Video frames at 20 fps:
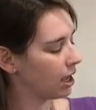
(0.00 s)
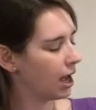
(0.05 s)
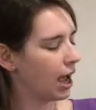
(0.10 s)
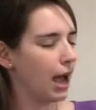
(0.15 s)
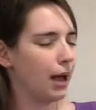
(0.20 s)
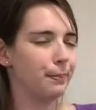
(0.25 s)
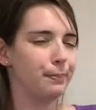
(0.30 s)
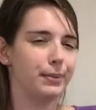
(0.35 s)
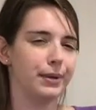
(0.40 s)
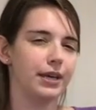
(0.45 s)

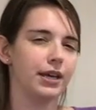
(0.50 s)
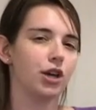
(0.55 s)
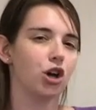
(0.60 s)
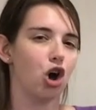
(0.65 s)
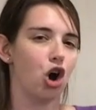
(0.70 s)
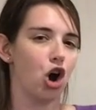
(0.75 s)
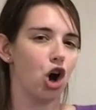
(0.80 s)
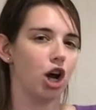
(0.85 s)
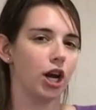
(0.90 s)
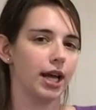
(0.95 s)
And being
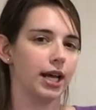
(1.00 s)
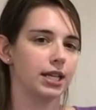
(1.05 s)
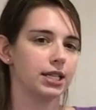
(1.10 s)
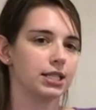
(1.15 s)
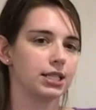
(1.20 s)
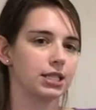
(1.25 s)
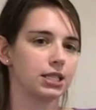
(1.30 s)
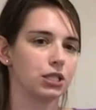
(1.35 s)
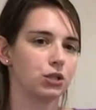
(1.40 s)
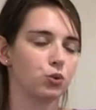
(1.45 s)

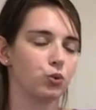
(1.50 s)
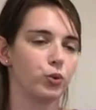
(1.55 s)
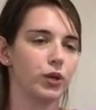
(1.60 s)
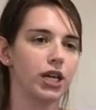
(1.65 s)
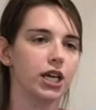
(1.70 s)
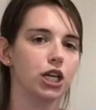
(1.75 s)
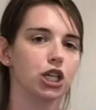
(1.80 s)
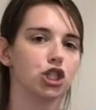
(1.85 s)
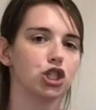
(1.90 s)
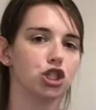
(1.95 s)
honest. We
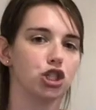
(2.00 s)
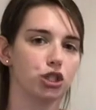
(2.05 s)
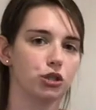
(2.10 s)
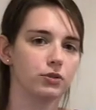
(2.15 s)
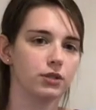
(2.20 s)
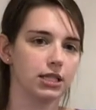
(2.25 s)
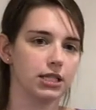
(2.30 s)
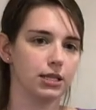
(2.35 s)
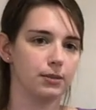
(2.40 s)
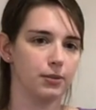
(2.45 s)
can
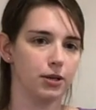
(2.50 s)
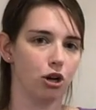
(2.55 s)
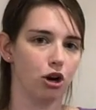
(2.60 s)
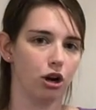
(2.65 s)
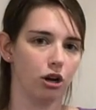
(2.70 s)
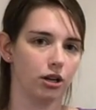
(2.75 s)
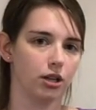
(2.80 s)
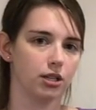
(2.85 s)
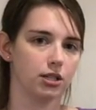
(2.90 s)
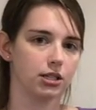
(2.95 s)
choose to be
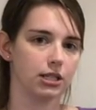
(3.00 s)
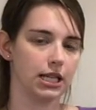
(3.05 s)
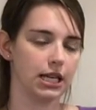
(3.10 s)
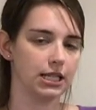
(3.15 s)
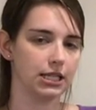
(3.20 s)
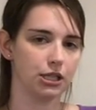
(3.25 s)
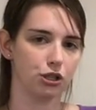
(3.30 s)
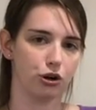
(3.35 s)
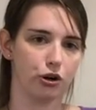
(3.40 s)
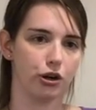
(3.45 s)
honest.
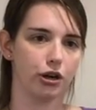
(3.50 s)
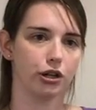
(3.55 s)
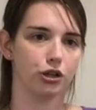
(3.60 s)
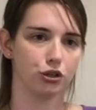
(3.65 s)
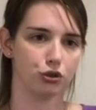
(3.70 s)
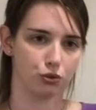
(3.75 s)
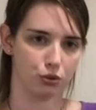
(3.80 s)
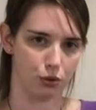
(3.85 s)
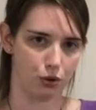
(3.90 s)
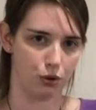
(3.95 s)
That's in our
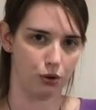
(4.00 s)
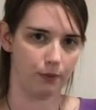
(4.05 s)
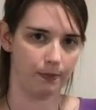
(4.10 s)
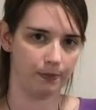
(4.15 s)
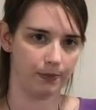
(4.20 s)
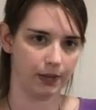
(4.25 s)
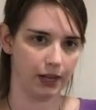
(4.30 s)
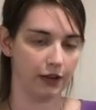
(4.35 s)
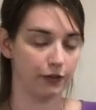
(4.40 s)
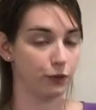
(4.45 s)
control.
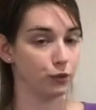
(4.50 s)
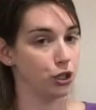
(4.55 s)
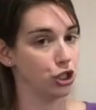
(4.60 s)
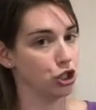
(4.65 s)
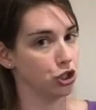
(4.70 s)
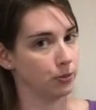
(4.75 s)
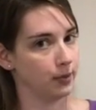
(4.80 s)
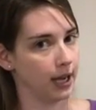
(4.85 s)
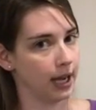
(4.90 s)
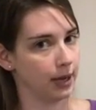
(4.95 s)
If we
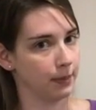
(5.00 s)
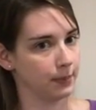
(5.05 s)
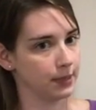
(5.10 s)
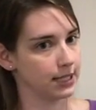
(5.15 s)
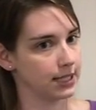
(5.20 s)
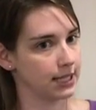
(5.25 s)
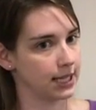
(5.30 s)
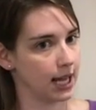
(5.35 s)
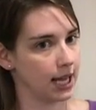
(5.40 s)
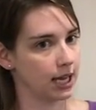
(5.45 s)
do make a
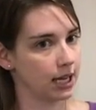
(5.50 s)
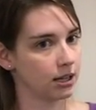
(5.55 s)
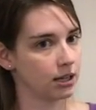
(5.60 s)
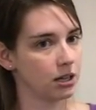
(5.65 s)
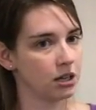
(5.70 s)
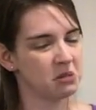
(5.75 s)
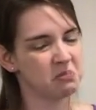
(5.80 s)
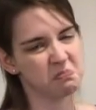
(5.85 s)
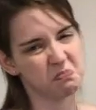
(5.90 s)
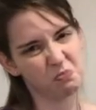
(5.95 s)
mistake,
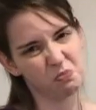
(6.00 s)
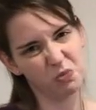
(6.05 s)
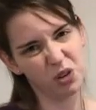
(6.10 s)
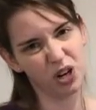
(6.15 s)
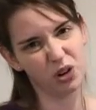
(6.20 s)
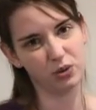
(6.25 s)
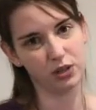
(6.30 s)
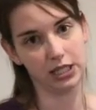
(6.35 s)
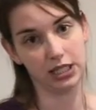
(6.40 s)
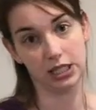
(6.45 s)
we
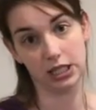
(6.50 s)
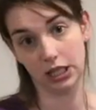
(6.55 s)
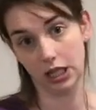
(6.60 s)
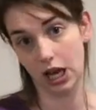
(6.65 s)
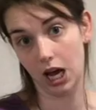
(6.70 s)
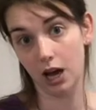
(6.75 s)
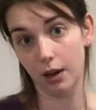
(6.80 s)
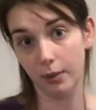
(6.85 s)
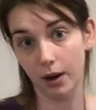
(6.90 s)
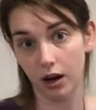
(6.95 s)
don't need to
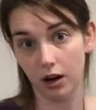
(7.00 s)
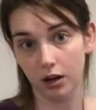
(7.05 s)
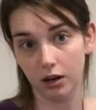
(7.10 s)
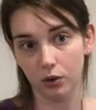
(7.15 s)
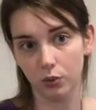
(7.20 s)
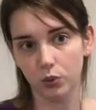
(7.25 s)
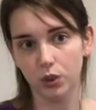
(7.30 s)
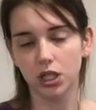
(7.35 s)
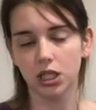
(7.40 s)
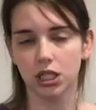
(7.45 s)
lie about
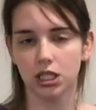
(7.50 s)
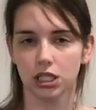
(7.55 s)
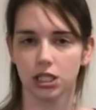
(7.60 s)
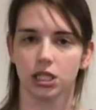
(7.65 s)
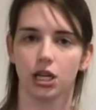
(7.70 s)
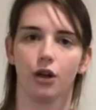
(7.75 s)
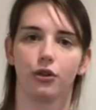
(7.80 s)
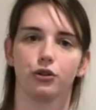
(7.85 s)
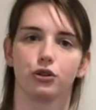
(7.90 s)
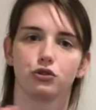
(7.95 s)
it. We need to
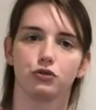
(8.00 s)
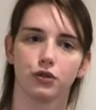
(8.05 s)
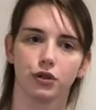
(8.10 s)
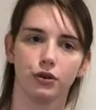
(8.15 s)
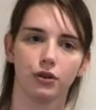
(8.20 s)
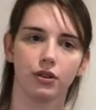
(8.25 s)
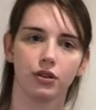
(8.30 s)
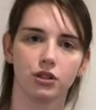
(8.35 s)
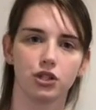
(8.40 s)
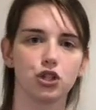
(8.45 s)
tell the
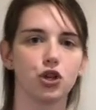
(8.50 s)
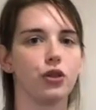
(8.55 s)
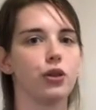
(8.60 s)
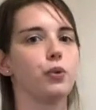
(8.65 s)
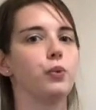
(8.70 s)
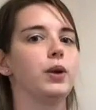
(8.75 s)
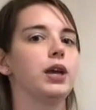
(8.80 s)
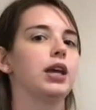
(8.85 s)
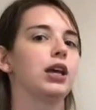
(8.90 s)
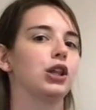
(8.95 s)
truth so
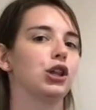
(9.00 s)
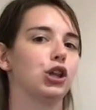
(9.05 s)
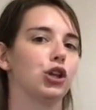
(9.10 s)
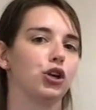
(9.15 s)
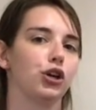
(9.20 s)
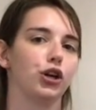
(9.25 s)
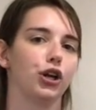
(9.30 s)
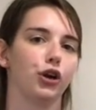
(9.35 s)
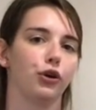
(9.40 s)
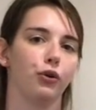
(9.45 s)
that we can
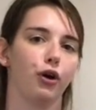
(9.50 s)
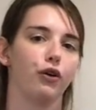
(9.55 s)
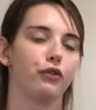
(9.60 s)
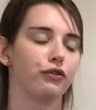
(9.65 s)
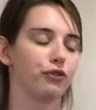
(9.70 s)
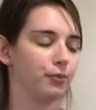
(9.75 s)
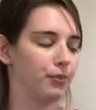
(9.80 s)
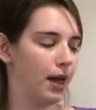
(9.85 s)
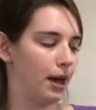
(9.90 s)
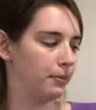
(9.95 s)
learn and grow
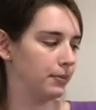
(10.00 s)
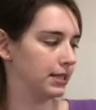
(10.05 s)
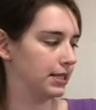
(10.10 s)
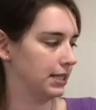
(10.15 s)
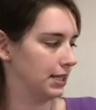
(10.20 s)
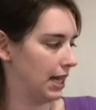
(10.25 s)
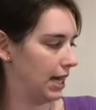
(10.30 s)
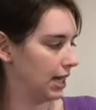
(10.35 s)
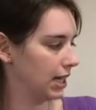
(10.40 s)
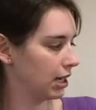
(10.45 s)
from that
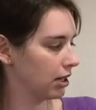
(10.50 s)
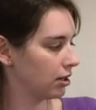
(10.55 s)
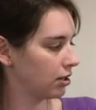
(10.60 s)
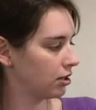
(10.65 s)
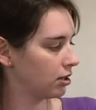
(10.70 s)
mistake.